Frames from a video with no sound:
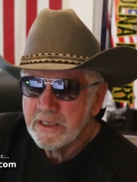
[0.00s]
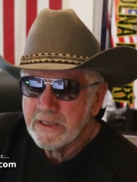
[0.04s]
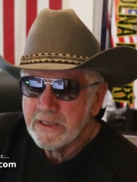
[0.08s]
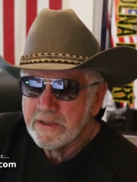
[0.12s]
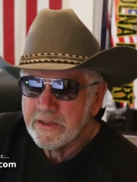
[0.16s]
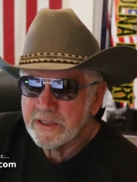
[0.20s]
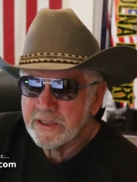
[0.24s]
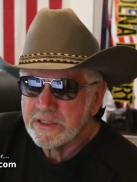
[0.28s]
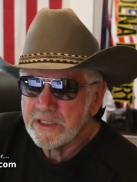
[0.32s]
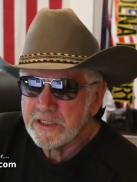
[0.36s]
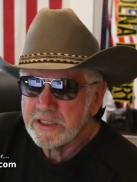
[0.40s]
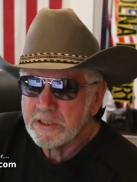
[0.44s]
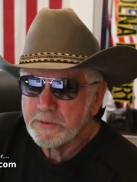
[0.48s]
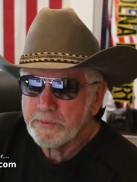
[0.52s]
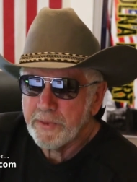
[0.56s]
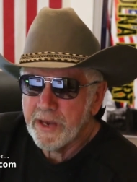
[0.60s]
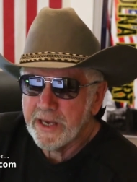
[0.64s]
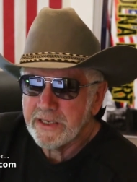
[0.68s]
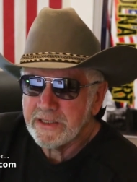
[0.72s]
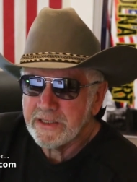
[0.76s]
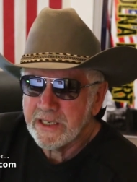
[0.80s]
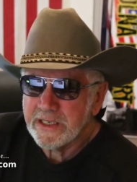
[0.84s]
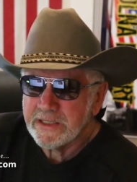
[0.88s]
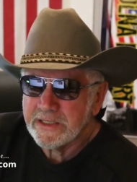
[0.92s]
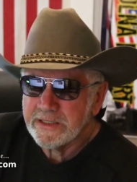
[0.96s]
The
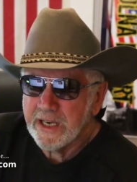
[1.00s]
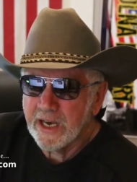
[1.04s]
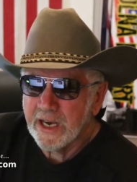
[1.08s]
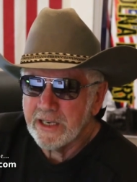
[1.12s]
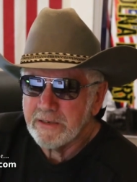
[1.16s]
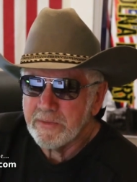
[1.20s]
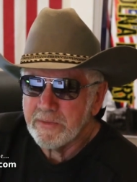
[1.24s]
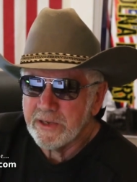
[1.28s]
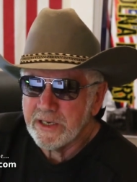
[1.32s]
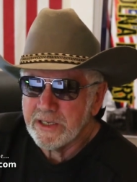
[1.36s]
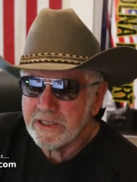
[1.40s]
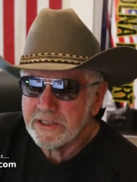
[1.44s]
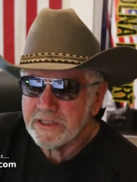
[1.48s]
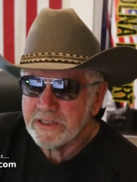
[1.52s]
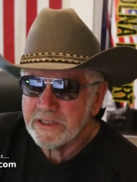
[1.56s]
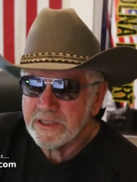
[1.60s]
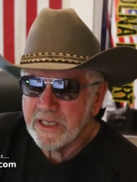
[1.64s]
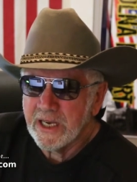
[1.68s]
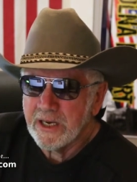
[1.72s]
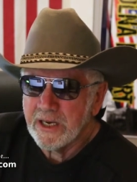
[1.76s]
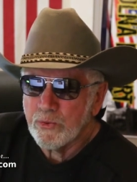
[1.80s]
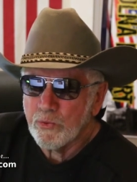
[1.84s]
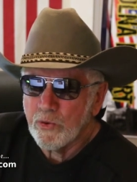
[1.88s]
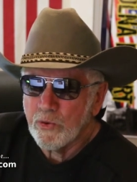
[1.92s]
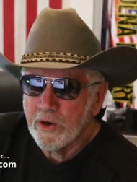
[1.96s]
suspected gunman is
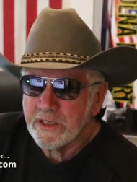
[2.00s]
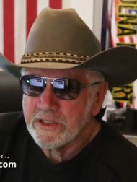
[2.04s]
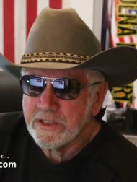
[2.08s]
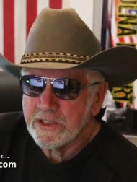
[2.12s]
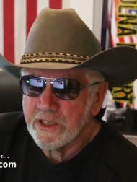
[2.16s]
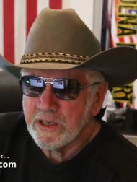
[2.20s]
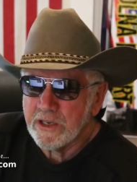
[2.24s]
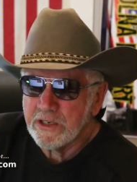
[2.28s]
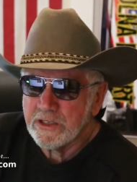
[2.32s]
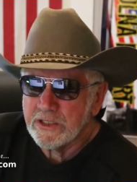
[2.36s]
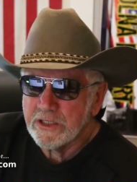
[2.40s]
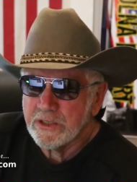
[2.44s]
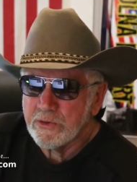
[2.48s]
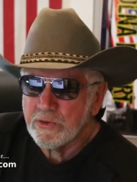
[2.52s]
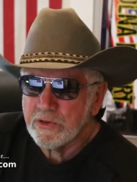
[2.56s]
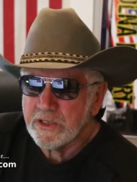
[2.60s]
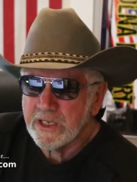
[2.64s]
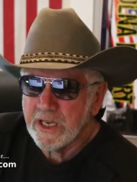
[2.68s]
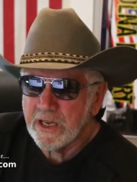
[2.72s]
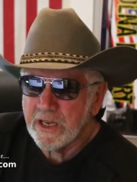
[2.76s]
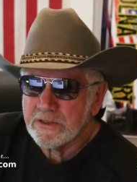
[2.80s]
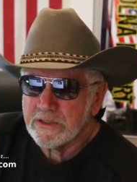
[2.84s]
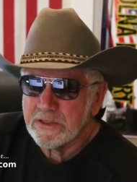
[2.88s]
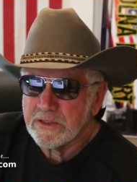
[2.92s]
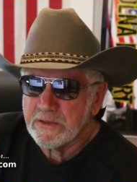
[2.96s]
now wanted on two
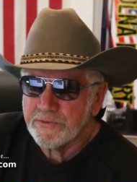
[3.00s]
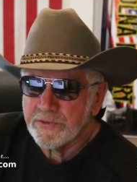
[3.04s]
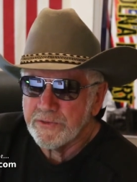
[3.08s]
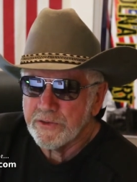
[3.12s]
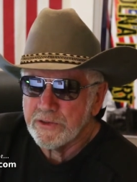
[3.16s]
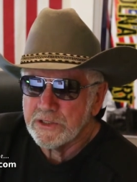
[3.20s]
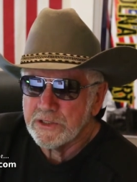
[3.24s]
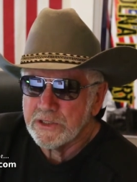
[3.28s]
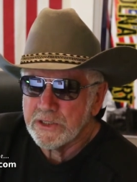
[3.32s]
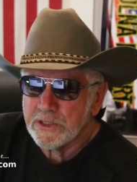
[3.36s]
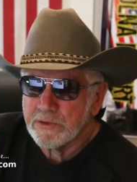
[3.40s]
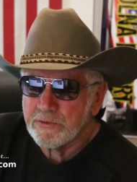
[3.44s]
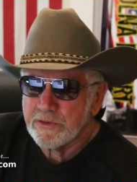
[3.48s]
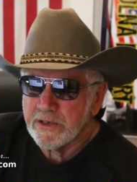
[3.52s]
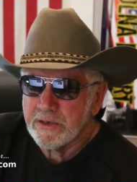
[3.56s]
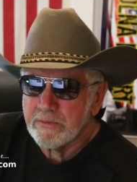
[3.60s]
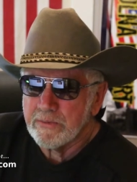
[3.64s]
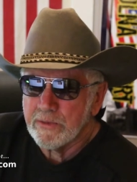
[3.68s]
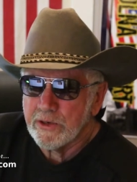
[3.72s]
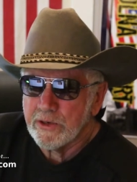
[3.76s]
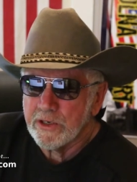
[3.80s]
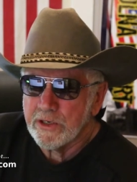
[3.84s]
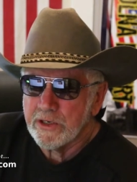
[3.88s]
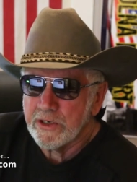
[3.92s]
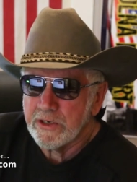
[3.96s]
counts of first-degree
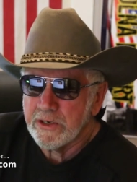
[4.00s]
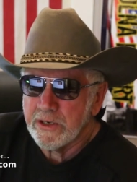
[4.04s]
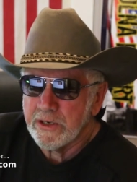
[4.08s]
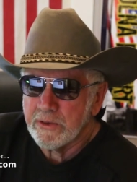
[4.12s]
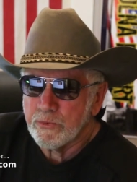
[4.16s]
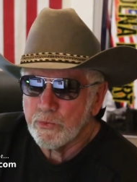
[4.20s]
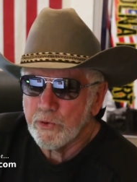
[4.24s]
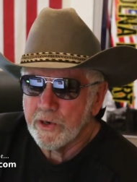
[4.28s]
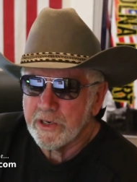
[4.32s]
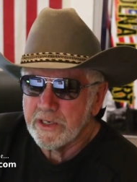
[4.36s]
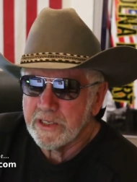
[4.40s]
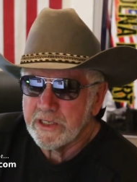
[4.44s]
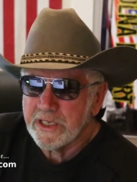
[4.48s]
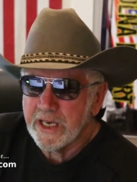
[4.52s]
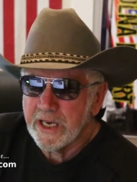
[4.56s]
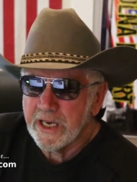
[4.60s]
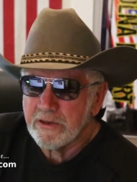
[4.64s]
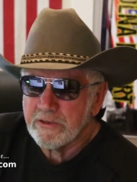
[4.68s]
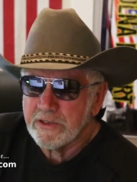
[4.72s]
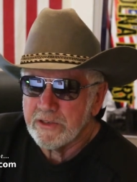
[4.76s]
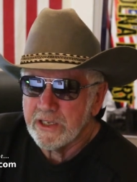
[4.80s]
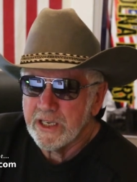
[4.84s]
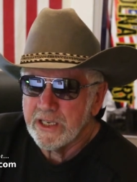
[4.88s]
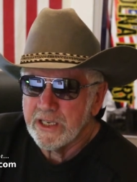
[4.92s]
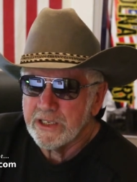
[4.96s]
murder and one
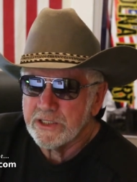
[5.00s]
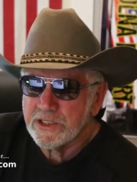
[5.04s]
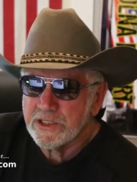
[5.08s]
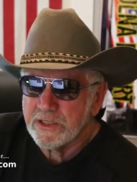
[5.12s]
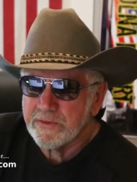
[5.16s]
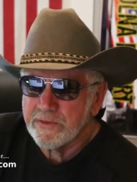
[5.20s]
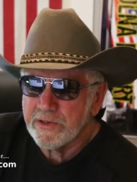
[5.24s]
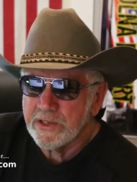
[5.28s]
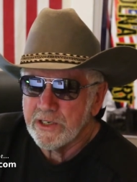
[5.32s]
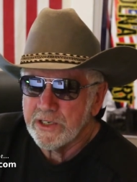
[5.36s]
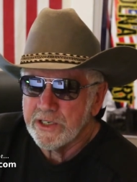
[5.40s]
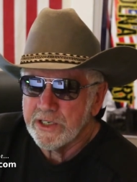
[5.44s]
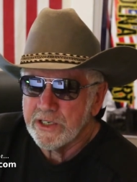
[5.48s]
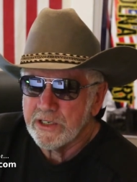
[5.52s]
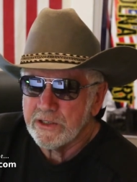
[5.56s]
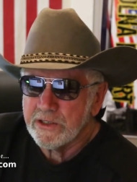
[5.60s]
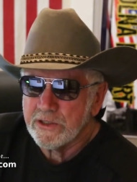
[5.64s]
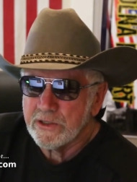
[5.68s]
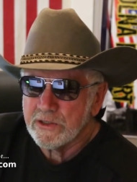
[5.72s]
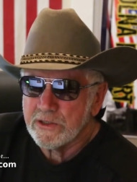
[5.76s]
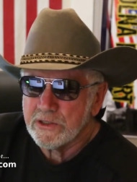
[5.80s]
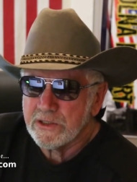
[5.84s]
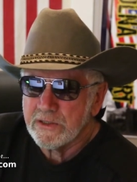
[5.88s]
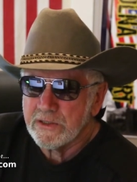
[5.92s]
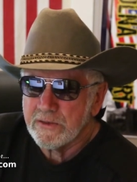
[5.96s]
count each of illegal
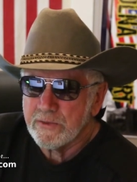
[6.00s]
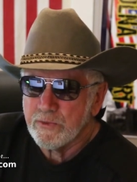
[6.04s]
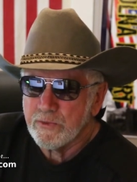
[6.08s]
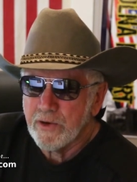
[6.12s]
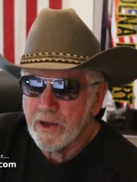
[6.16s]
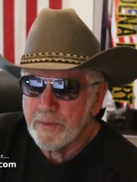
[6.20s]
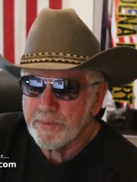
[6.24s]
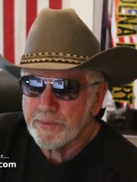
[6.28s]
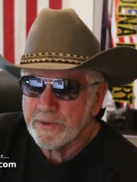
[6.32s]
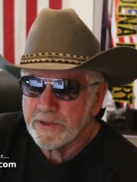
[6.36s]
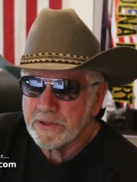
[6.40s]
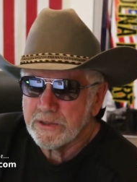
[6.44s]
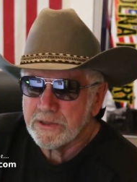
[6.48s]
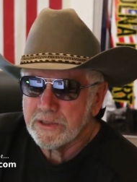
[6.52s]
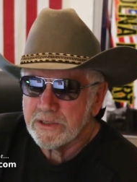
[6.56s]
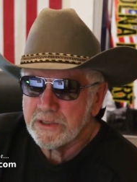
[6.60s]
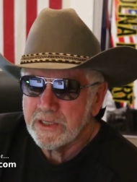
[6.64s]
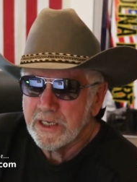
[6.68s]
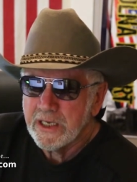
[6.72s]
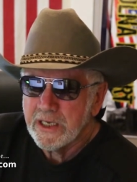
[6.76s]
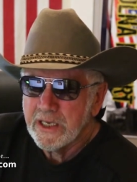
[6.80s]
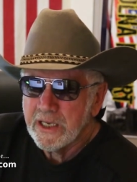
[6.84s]
use of weapons